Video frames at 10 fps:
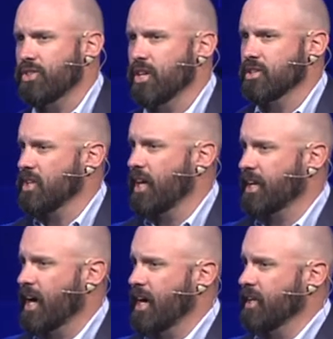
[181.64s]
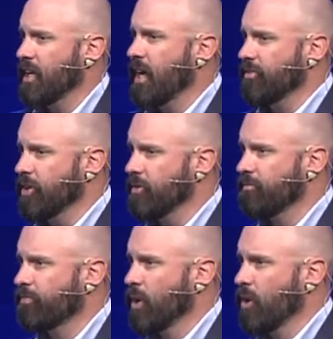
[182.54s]
things like 9 11,
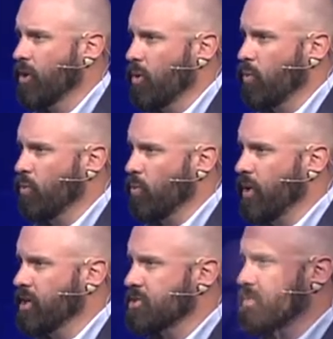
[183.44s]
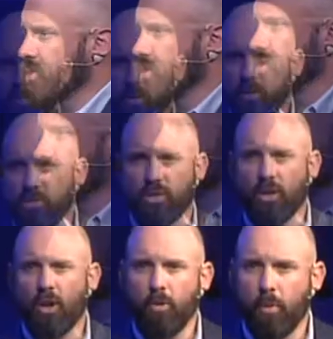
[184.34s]
when we experience
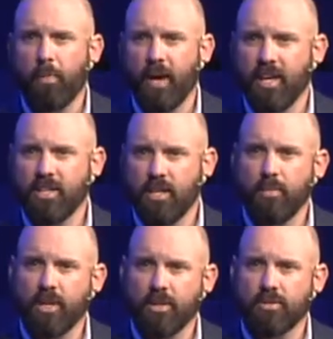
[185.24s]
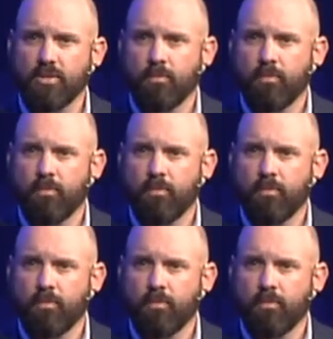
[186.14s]
global pandemics.